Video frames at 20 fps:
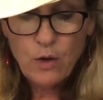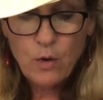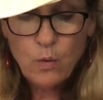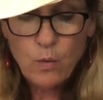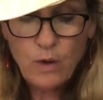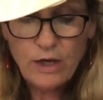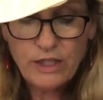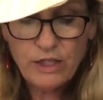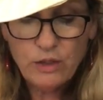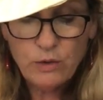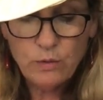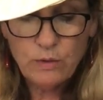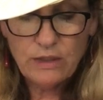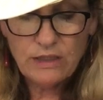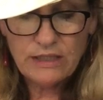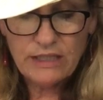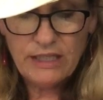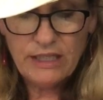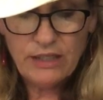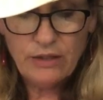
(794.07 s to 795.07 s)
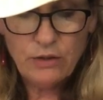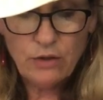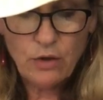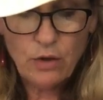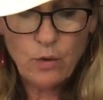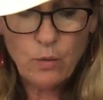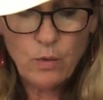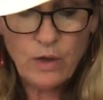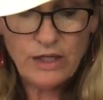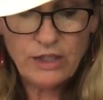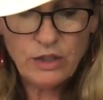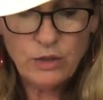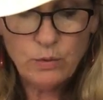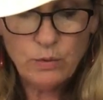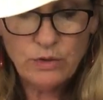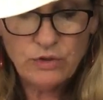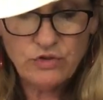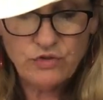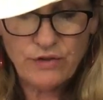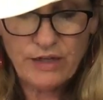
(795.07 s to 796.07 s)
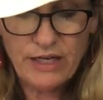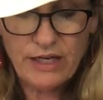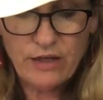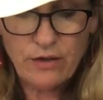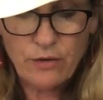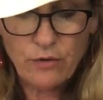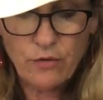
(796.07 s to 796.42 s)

what you will eat or what you will drink,